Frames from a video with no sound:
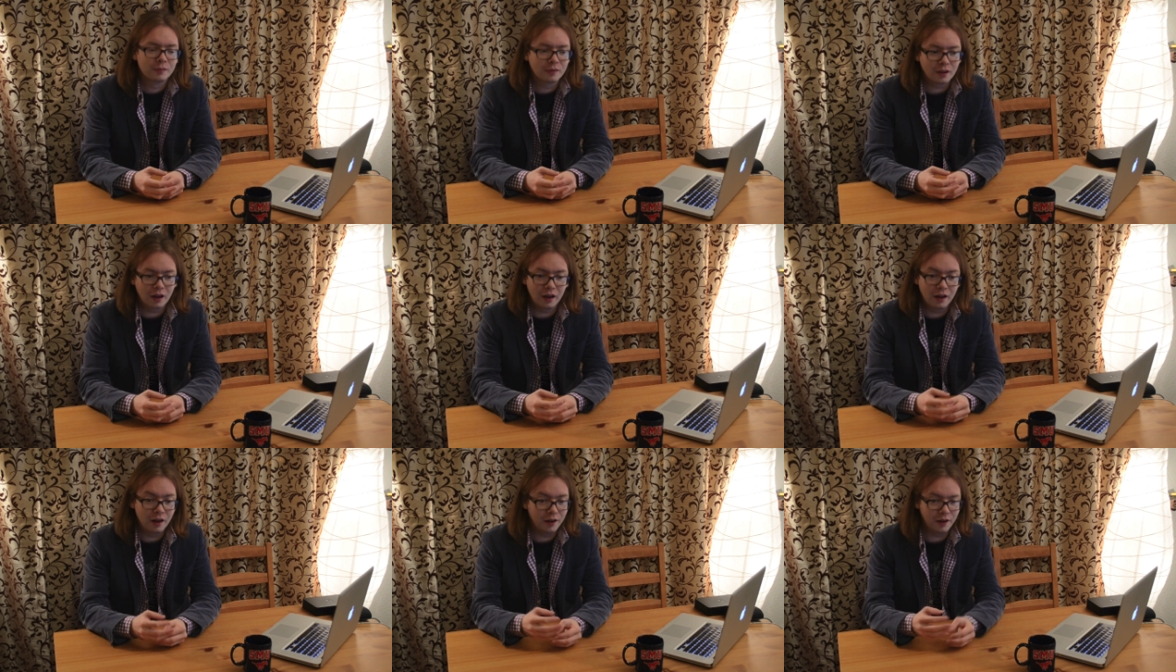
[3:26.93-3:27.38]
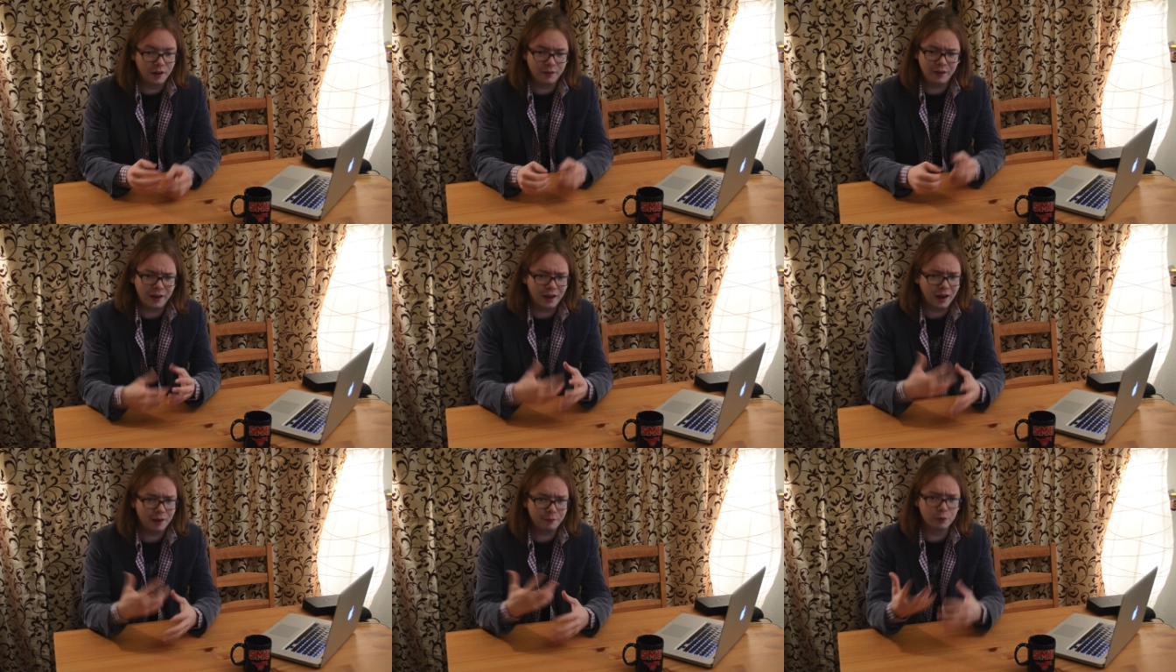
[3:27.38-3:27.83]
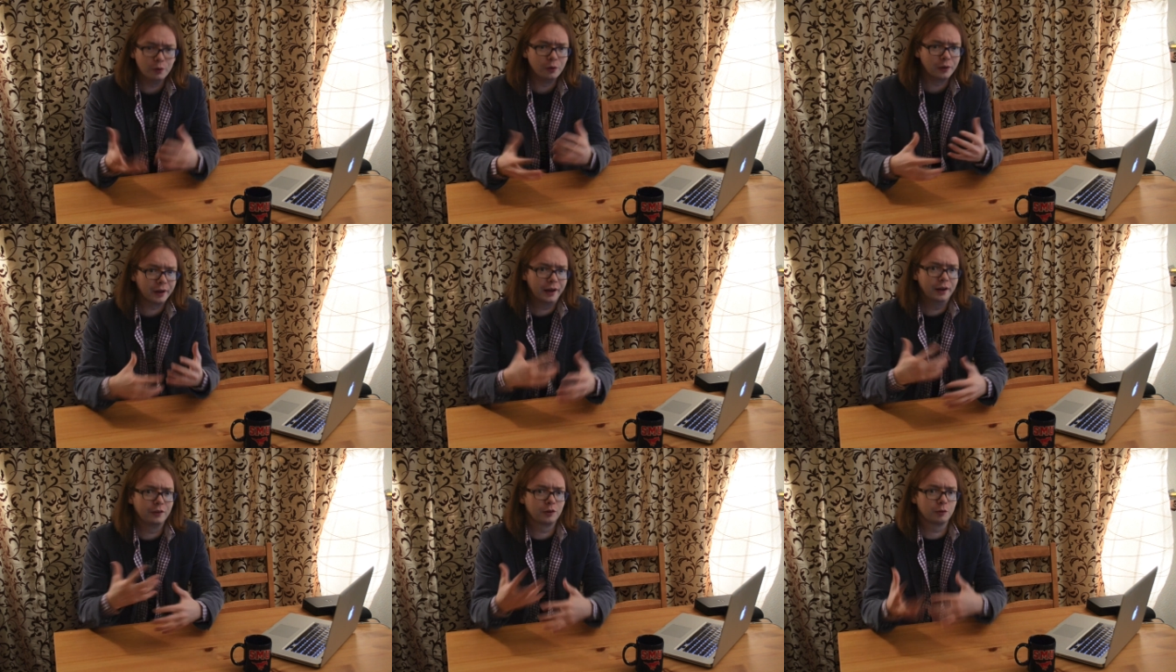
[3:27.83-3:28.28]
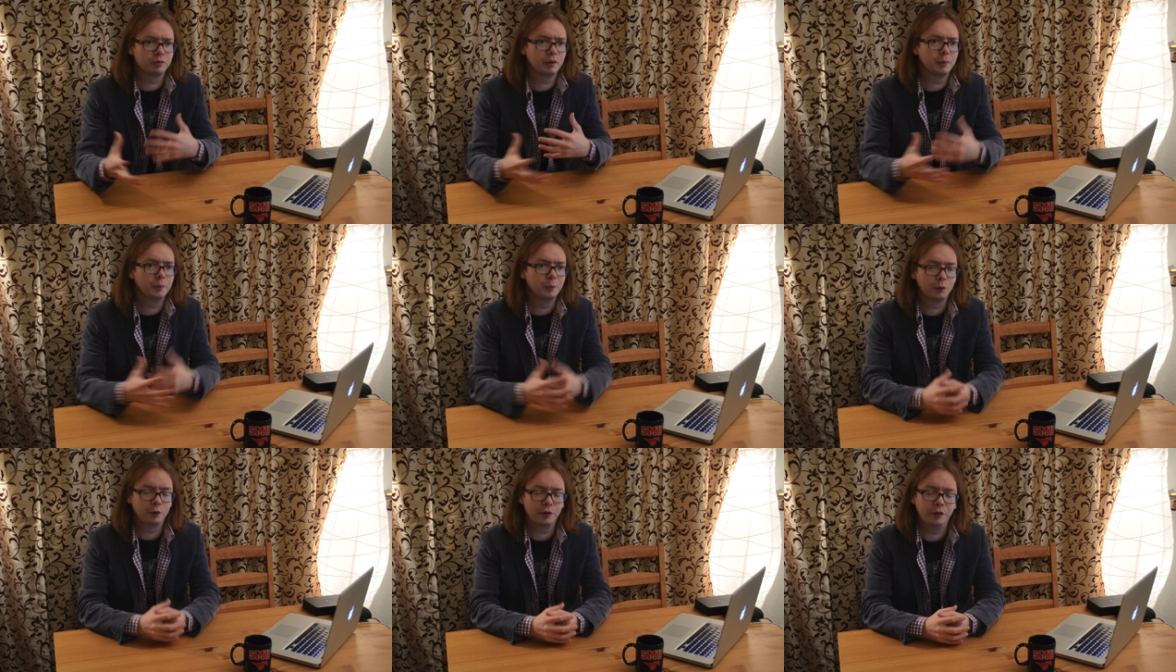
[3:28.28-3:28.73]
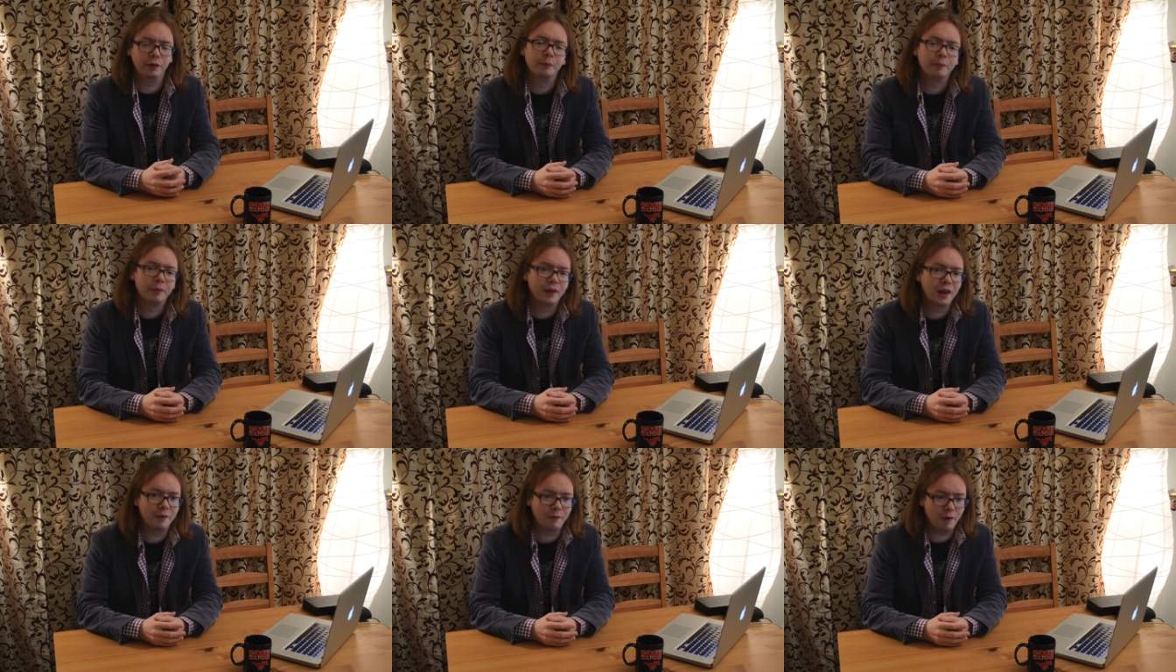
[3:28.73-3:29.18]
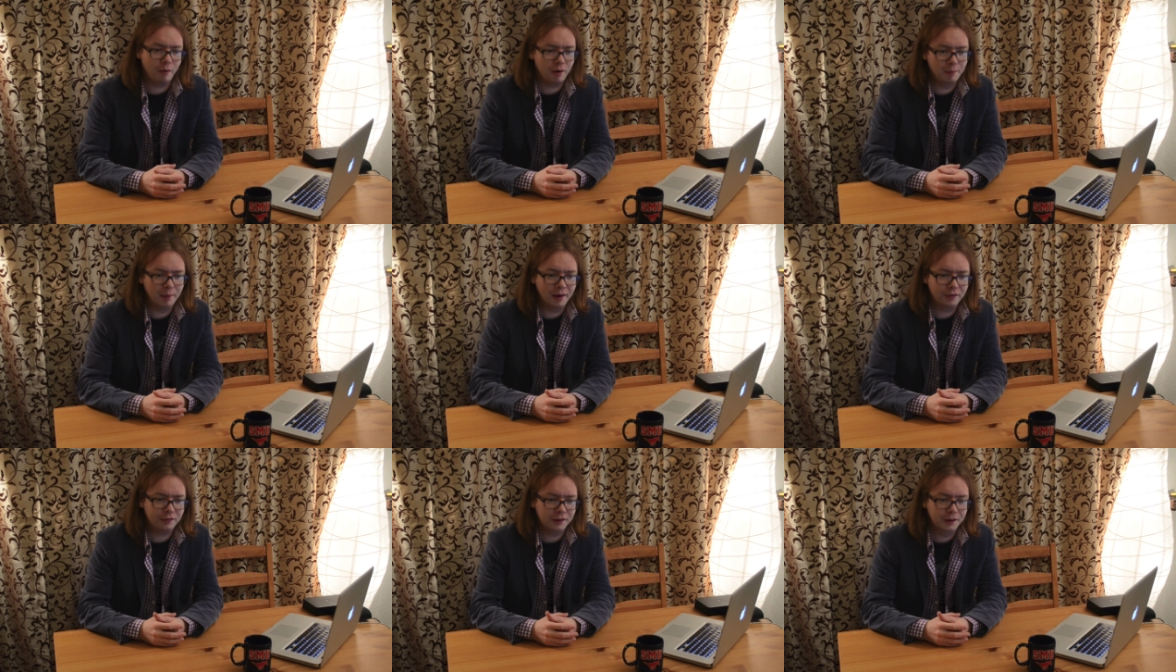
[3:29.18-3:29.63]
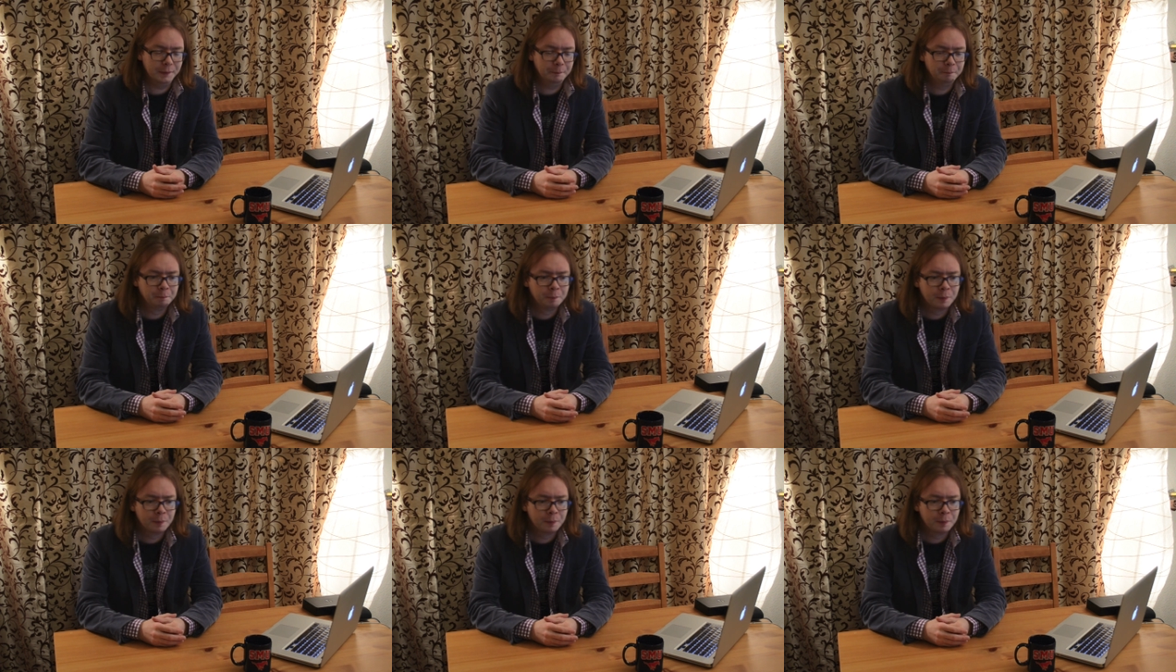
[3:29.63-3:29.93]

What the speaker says: They have all kinds of problems with them, they're very messy.